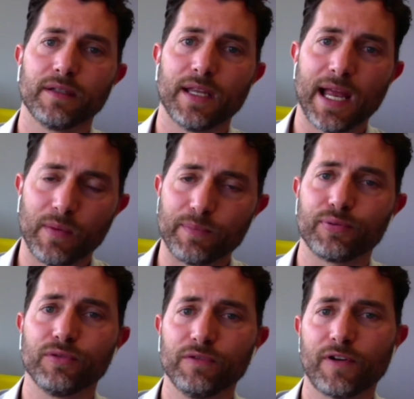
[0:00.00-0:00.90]
and how we
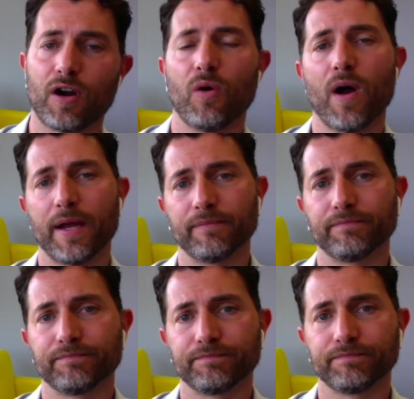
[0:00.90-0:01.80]
prove ROI.
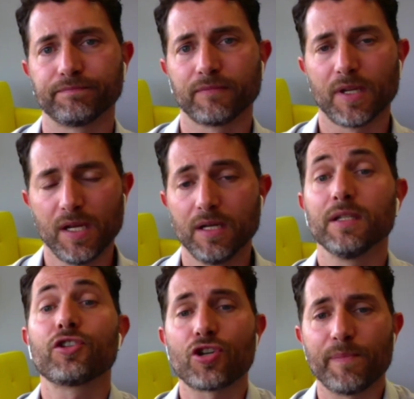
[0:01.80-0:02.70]

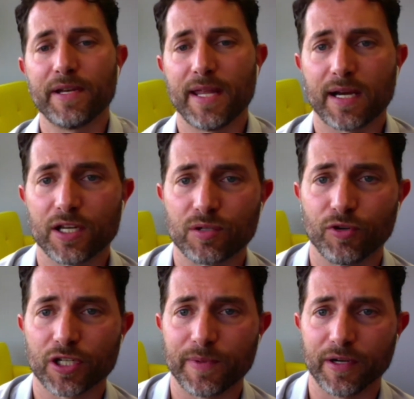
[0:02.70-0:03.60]
Let's jump into that customer
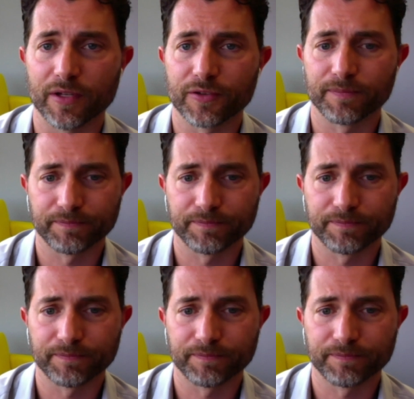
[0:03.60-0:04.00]
experience.